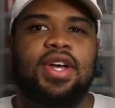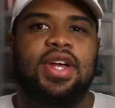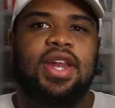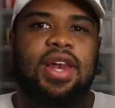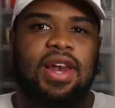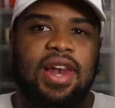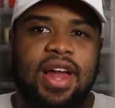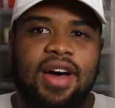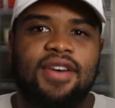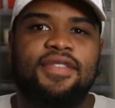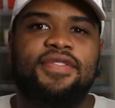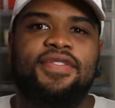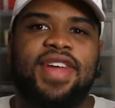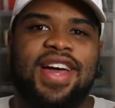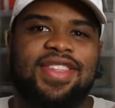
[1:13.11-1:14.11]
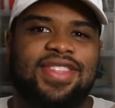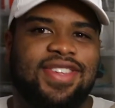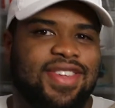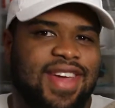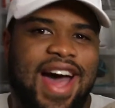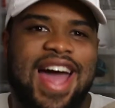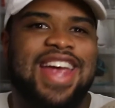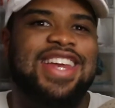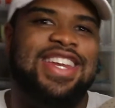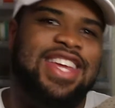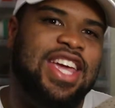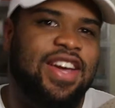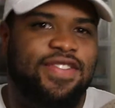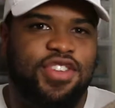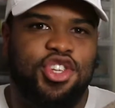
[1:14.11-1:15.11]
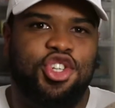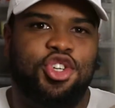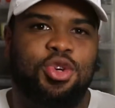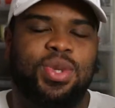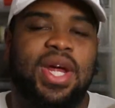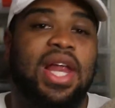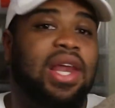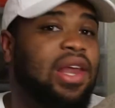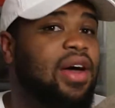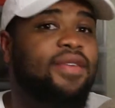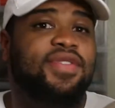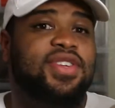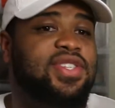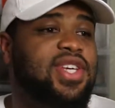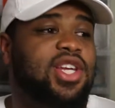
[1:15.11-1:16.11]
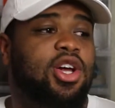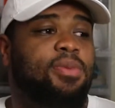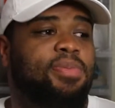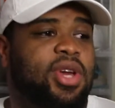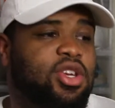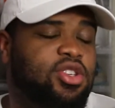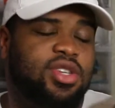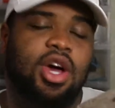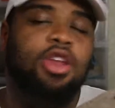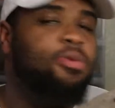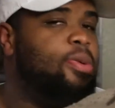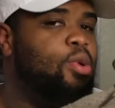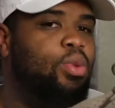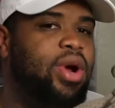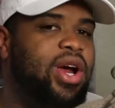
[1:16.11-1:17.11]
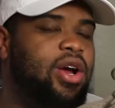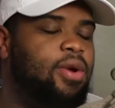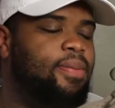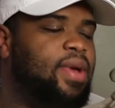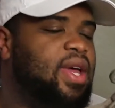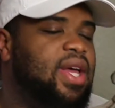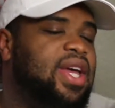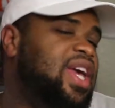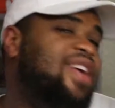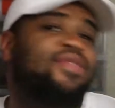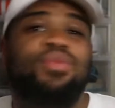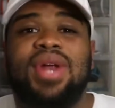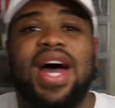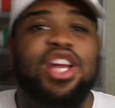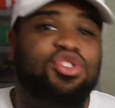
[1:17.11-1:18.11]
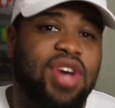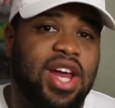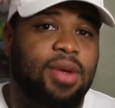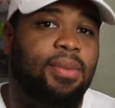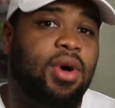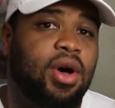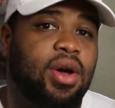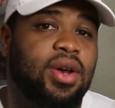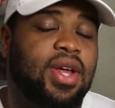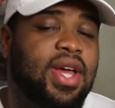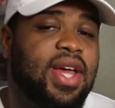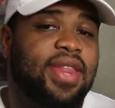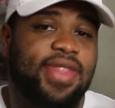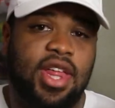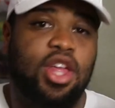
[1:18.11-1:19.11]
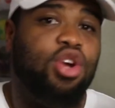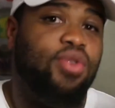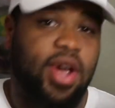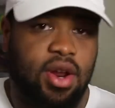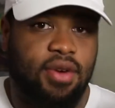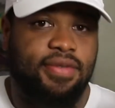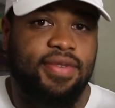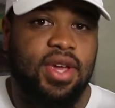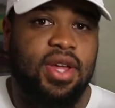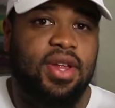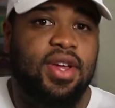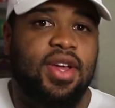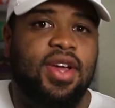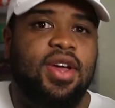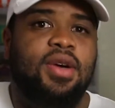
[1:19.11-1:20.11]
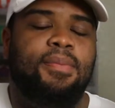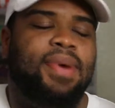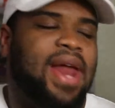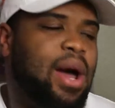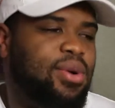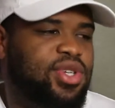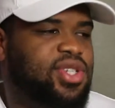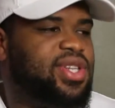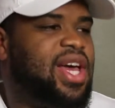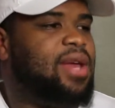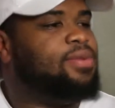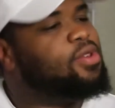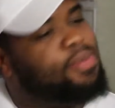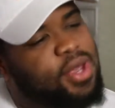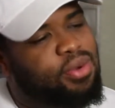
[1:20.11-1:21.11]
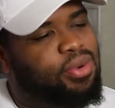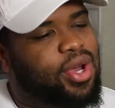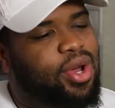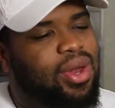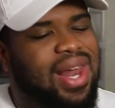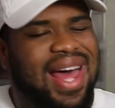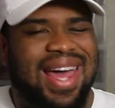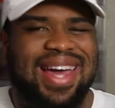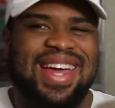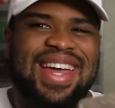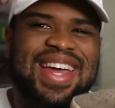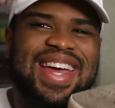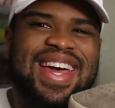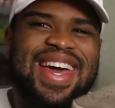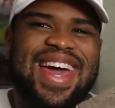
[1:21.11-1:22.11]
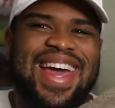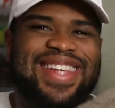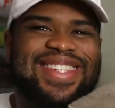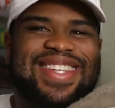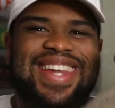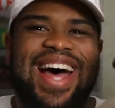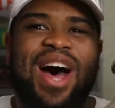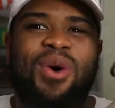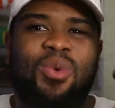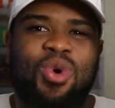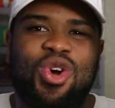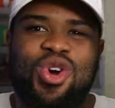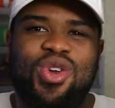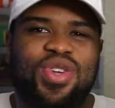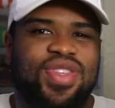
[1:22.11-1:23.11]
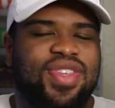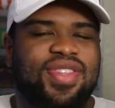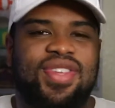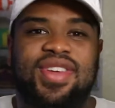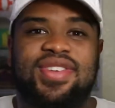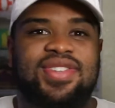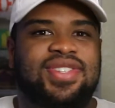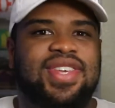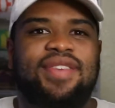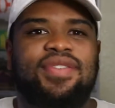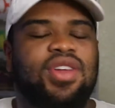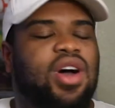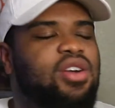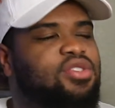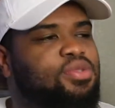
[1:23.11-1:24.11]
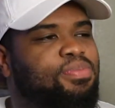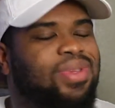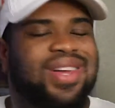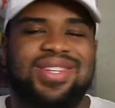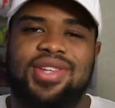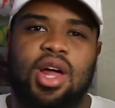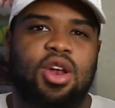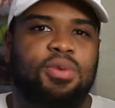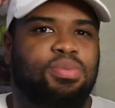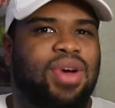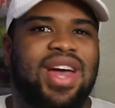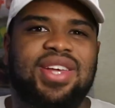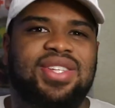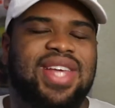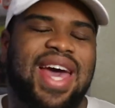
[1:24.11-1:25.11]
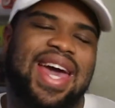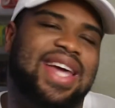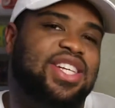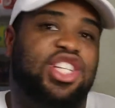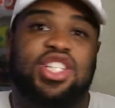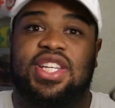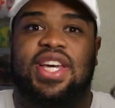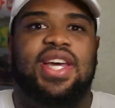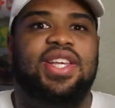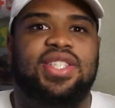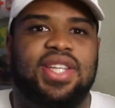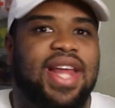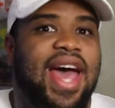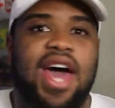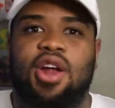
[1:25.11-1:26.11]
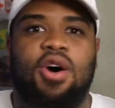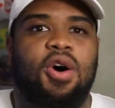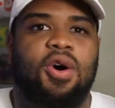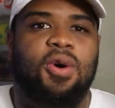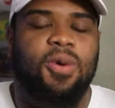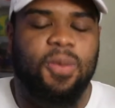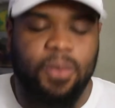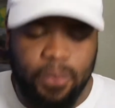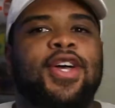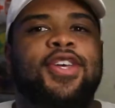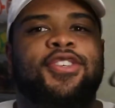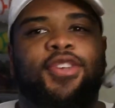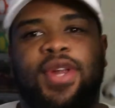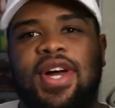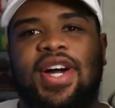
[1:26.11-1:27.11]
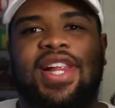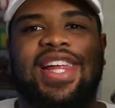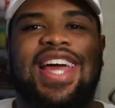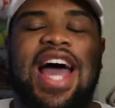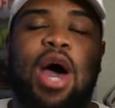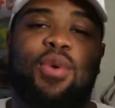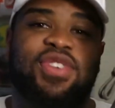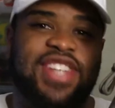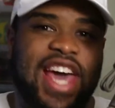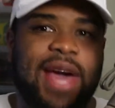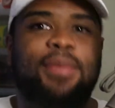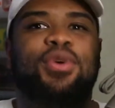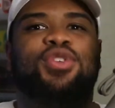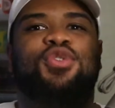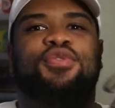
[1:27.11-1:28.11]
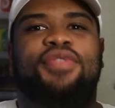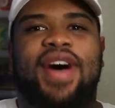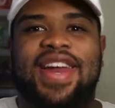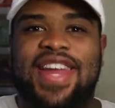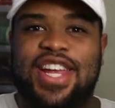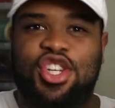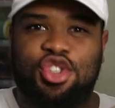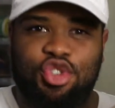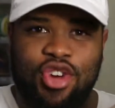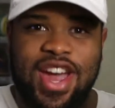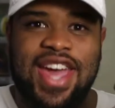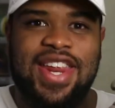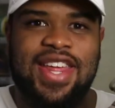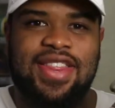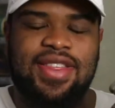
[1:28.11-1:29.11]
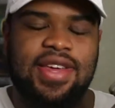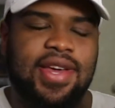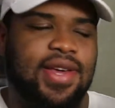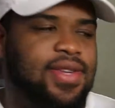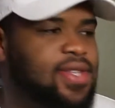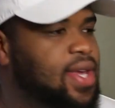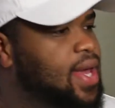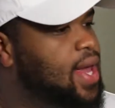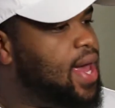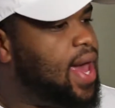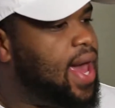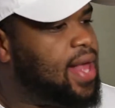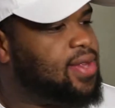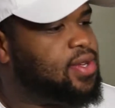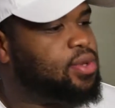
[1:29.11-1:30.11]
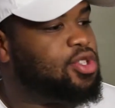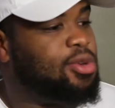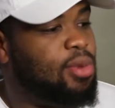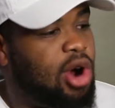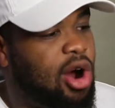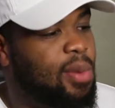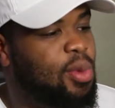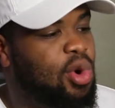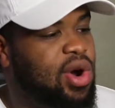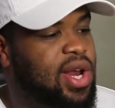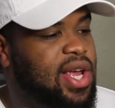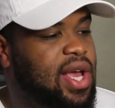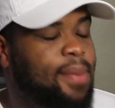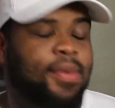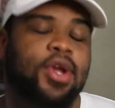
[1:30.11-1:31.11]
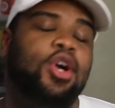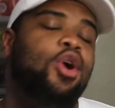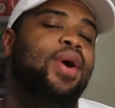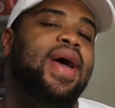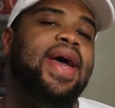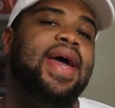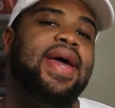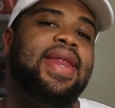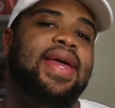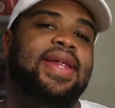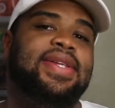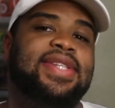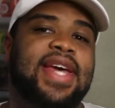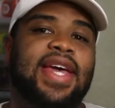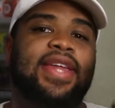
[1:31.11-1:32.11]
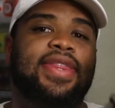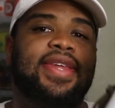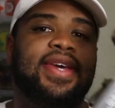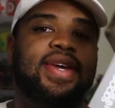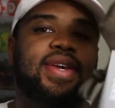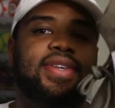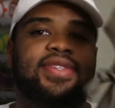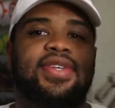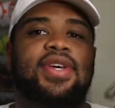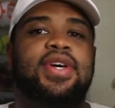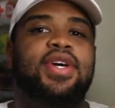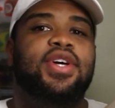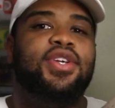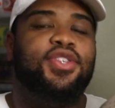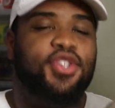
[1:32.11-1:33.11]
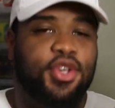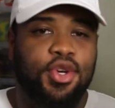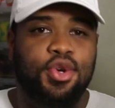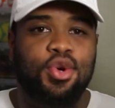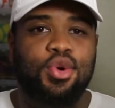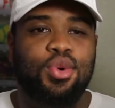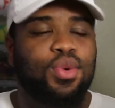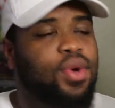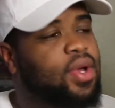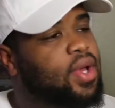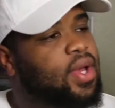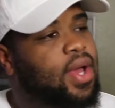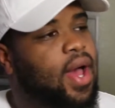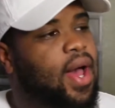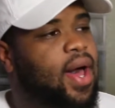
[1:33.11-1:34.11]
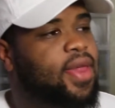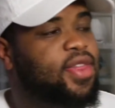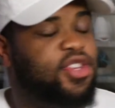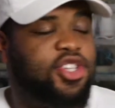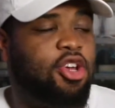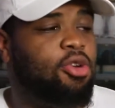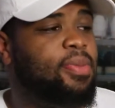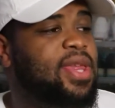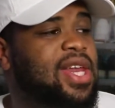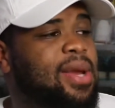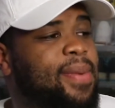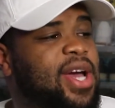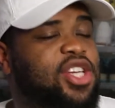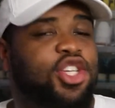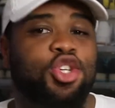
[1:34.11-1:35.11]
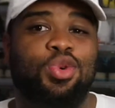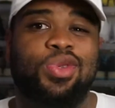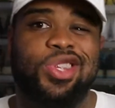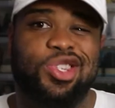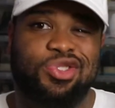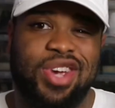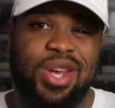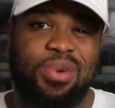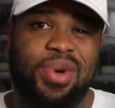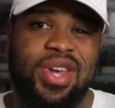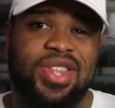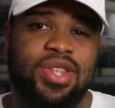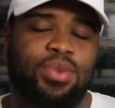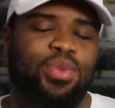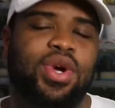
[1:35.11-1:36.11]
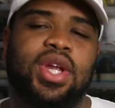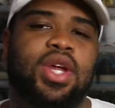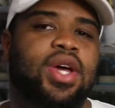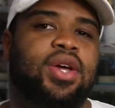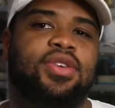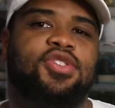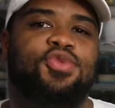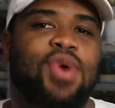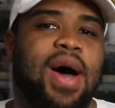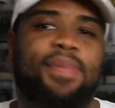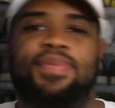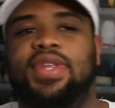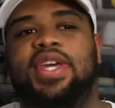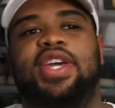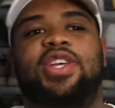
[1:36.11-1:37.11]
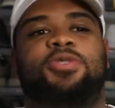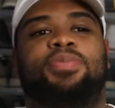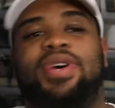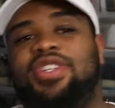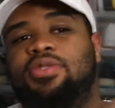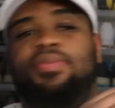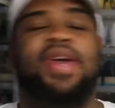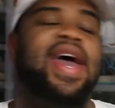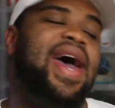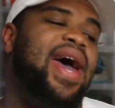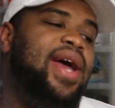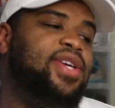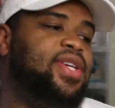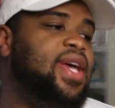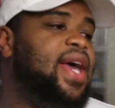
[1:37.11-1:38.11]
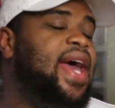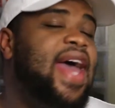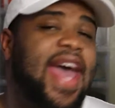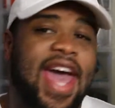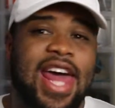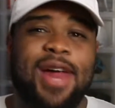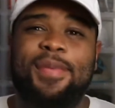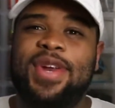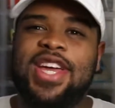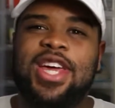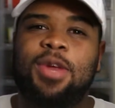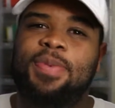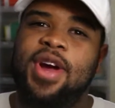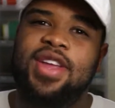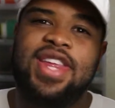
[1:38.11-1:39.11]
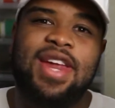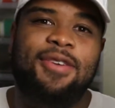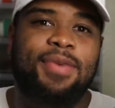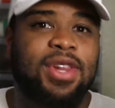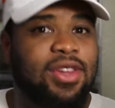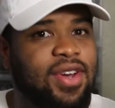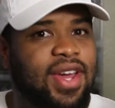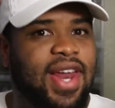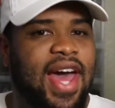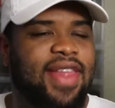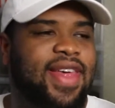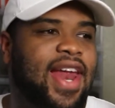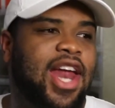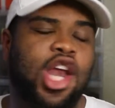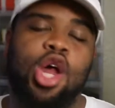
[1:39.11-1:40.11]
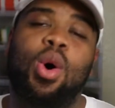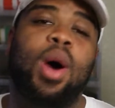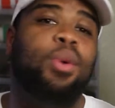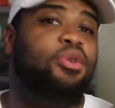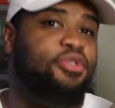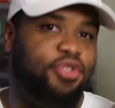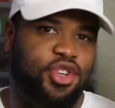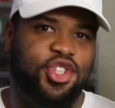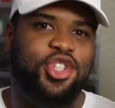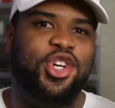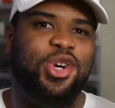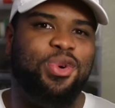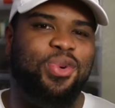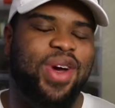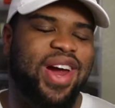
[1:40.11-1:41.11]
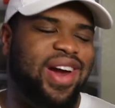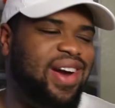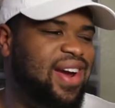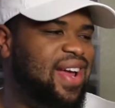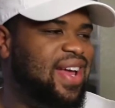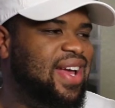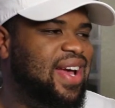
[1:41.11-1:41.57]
love like the idea of the shoe, and I love to see it on pictures and other people wear them. Even when I try them on, they look great on feet. But I was just like, to be real, like, it's not worth the $700+ price tag. It just isn't at all. So luckily, I was able to find a trade in these. And so tomorrow morning, I'm going to go ahead and take these to the gentleman that I'm actually doing the trade with. And we're going to swap these plus some cash. And I'm going to get a pair that I've been looking at that I know I will for sure wear.